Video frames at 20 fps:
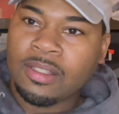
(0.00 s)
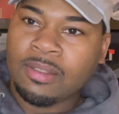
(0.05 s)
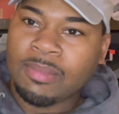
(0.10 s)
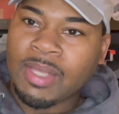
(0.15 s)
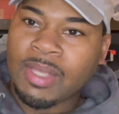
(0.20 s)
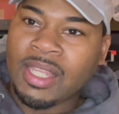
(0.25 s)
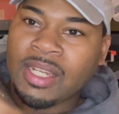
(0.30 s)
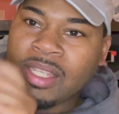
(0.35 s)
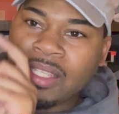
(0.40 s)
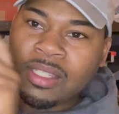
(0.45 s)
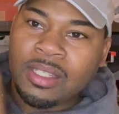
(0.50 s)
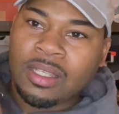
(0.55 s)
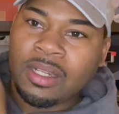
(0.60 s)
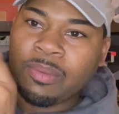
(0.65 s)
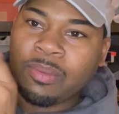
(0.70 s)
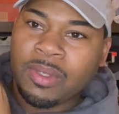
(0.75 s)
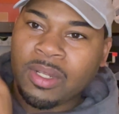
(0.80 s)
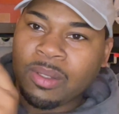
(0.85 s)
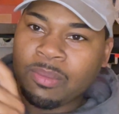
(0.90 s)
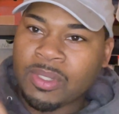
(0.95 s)
Man, these could have
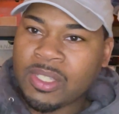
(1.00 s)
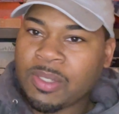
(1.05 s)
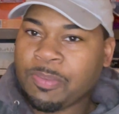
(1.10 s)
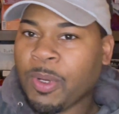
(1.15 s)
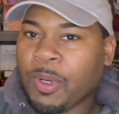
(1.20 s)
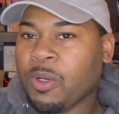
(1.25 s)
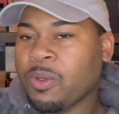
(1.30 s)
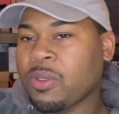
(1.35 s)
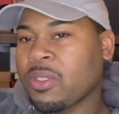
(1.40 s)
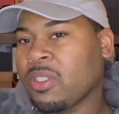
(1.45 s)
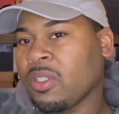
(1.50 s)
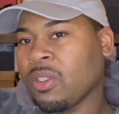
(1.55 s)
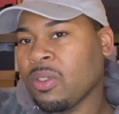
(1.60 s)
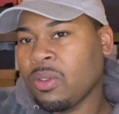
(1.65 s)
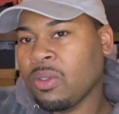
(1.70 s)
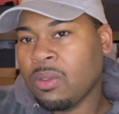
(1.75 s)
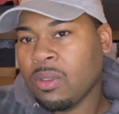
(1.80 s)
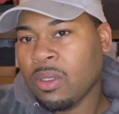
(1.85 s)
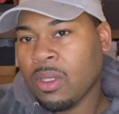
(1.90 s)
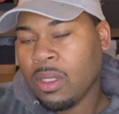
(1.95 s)
been a bespoke
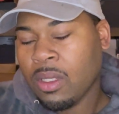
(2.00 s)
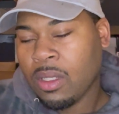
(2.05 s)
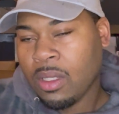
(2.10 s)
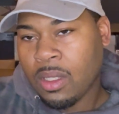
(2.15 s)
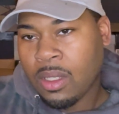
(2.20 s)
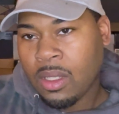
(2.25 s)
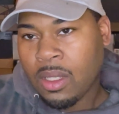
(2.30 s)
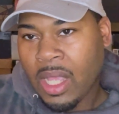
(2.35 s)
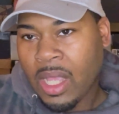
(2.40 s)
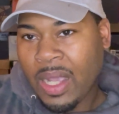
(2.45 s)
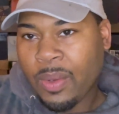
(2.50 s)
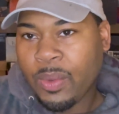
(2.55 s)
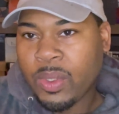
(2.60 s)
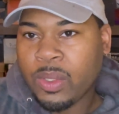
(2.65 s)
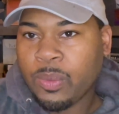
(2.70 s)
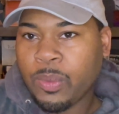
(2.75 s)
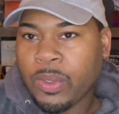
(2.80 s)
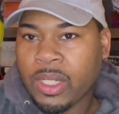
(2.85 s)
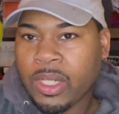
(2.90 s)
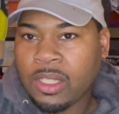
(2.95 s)
too. I would
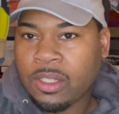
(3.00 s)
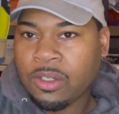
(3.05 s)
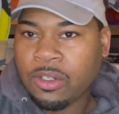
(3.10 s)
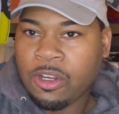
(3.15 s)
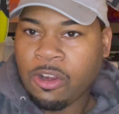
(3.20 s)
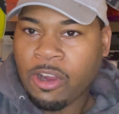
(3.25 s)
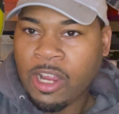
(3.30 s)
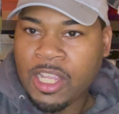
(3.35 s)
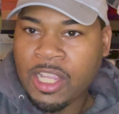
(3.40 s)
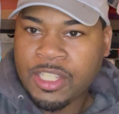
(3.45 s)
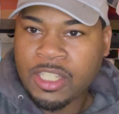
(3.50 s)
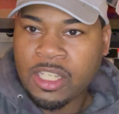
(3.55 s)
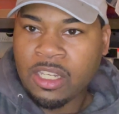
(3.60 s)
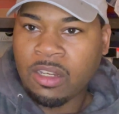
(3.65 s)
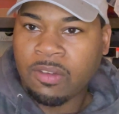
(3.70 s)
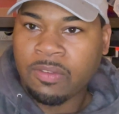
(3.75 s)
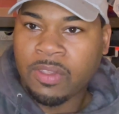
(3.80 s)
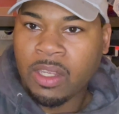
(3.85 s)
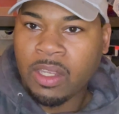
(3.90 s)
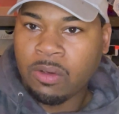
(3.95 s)
have went a little crazier
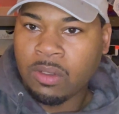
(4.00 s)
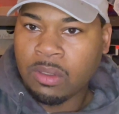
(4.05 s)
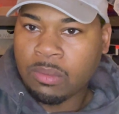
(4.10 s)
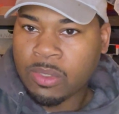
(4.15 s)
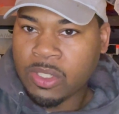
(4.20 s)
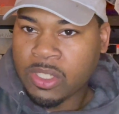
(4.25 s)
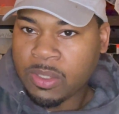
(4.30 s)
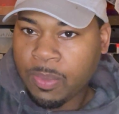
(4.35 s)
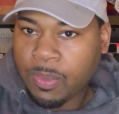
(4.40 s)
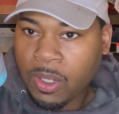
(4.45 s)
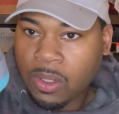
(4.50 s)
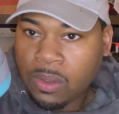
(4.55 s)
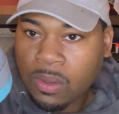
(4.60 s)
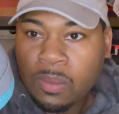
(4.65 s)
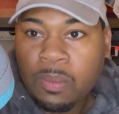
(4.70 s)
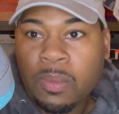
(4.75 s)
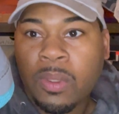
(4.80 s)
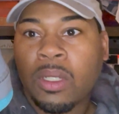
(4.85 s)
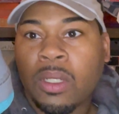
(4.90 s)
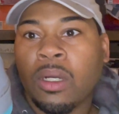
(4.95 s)
if they were a bespoke,
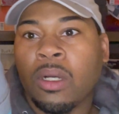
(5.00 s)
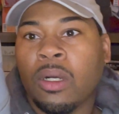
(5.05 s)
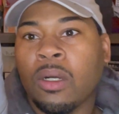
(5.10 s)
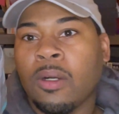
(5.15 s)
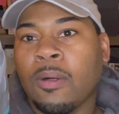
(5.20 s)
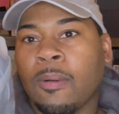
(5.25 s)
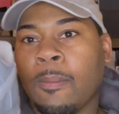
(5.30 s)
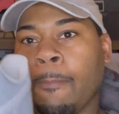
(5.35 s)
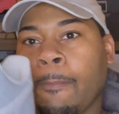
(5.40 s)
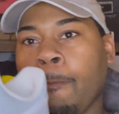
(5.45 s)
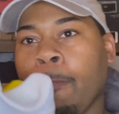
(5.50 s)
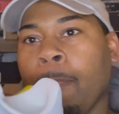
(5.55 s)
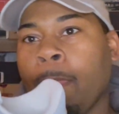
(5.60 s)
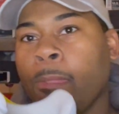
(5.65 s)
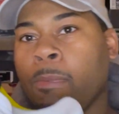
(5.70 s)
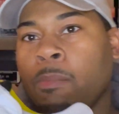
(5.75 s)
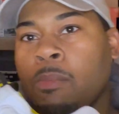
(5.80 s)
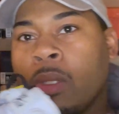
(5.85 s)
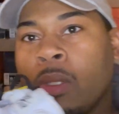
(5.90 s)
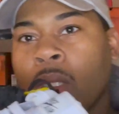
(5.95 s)
but
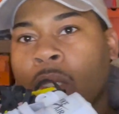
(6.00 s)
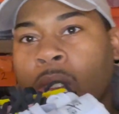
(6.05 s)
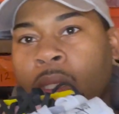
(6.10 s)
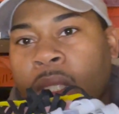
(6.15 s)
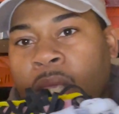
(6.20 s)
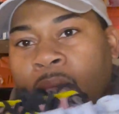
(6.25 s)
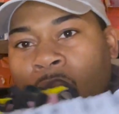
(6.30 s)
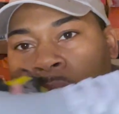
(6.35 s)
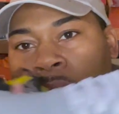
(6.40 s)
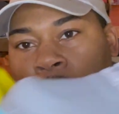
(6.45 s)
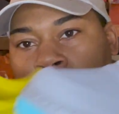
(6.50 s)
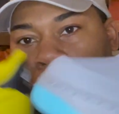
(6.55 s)
yeah.